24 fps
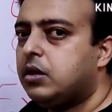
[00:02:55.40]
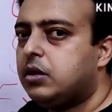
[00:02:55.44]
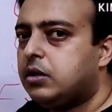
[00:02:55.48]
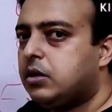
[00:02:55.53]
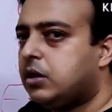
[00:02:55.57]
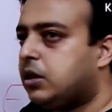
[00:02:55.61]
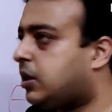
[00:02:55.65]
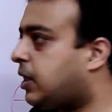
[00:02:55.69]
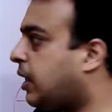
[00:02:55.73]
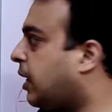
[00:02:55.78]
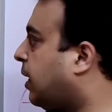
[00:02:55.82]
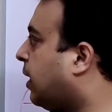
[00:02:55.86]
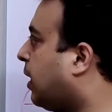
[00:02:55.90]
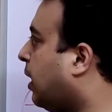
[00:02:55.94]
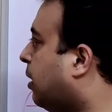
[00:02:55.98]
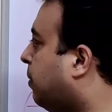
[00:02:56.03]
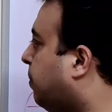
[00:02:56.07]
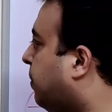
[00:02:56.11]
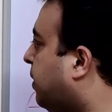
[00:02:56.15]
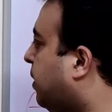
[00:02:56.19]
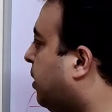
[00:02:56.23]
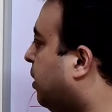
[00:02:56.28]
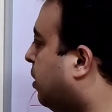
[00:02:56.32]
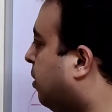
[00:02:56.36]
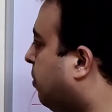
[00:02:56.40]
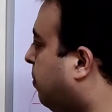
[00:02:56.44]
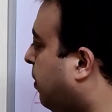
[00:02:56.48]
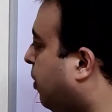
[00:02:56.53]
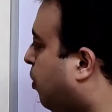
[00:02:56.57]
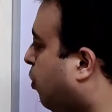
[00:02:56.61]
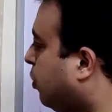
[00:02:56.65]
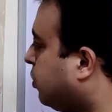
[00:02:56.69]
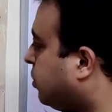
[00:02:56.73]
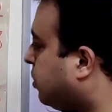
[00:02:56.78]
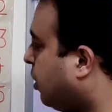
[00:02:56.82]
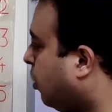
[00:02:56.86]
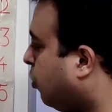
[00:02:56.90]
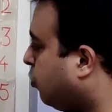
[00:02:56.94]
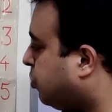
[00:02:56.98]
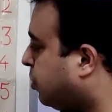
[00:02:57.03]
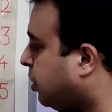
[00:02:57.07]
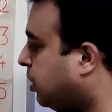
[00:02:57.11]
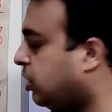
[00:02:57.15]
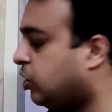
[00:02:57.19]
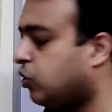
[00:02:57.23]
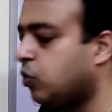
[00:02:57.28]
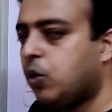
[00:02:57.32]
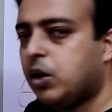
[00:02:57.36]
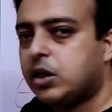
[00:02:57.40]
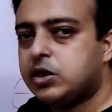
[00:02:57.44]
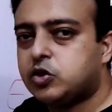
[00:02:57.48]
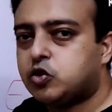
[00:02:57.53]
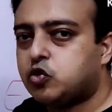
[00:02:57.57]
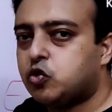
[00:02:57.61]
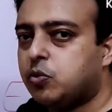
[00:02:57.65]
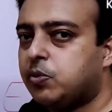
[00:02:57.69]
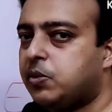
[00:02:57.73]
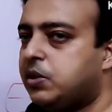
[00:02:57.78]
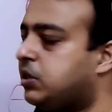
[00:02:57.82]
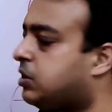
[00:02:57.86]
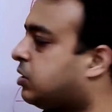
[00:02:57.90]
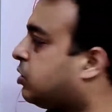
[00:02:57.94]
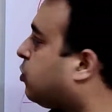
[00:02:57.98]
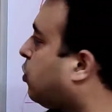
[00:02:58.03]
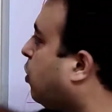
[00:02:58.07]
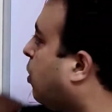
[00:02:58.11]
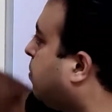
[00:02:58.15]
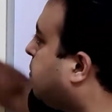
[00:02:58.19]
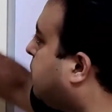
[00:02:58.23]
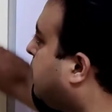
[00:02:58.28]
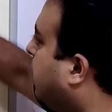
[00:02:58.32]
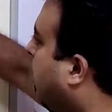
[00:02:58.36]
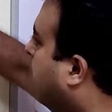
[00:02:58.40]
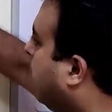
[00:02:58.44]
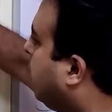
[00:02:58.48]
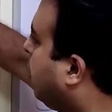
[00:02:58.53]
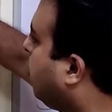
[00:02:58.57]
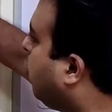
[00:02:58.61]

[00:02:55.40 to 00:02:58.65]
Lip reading: nothing can be done, because now c2 has to be stopped, and